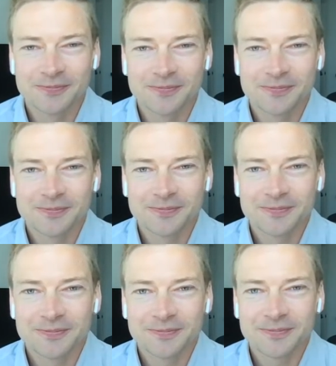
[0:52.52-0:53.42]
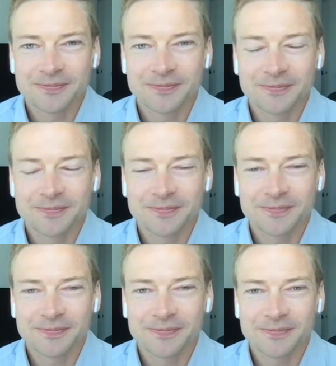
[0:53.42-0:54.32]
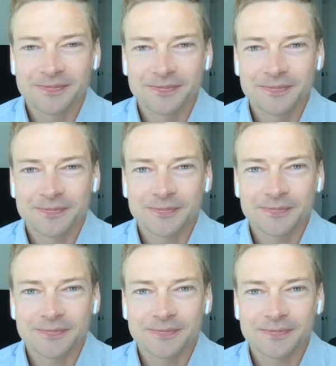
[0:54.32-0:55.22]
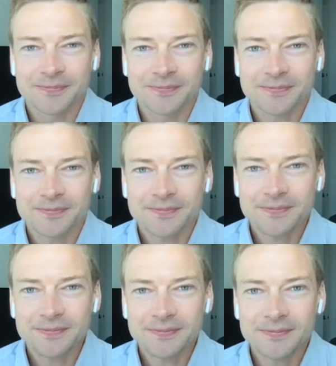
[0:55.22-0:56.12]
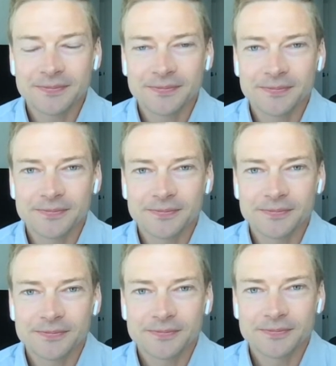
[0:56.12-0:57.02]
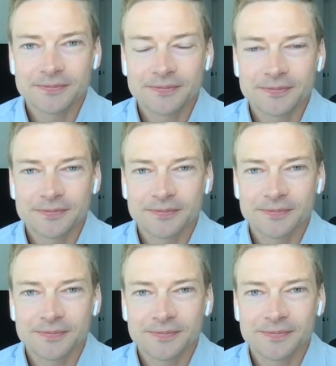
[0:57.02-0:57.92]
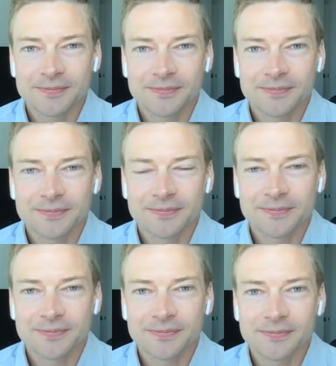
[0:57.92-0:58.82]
(silent)